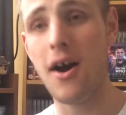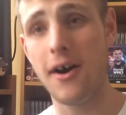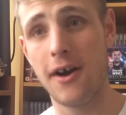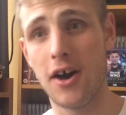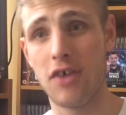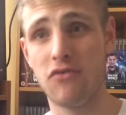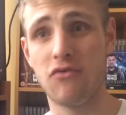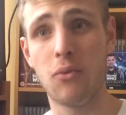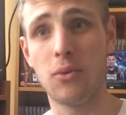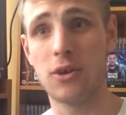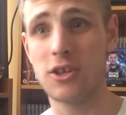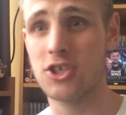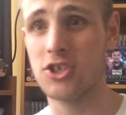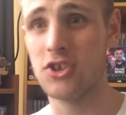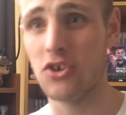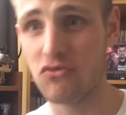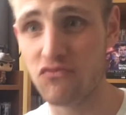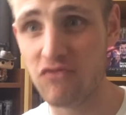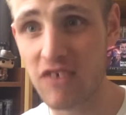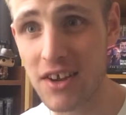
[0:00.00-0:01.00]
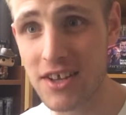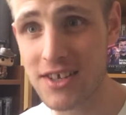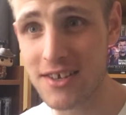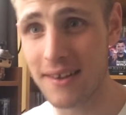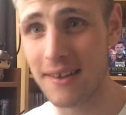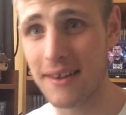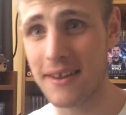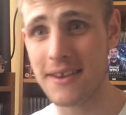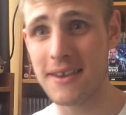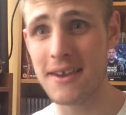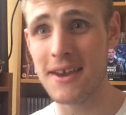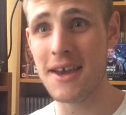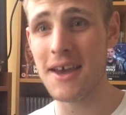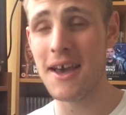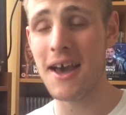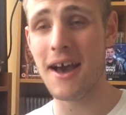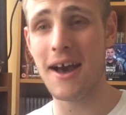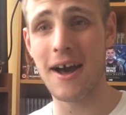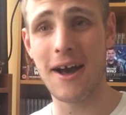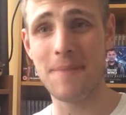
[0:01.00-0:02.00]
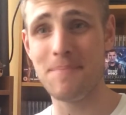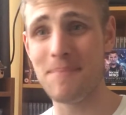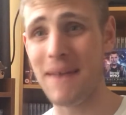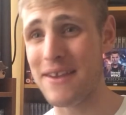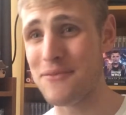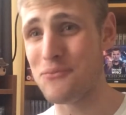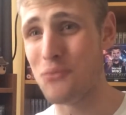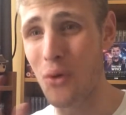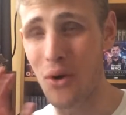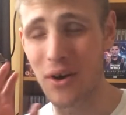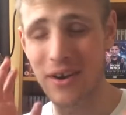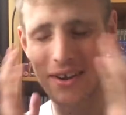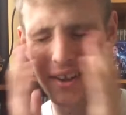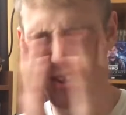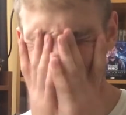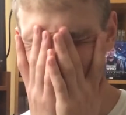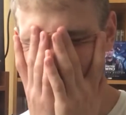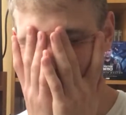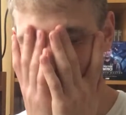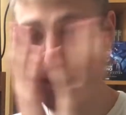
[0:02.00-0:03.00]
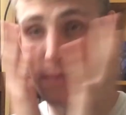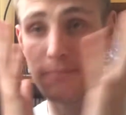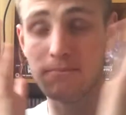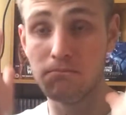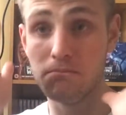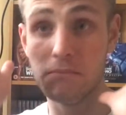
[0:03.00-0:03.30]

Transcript: I rewatched this recently, and what can I say?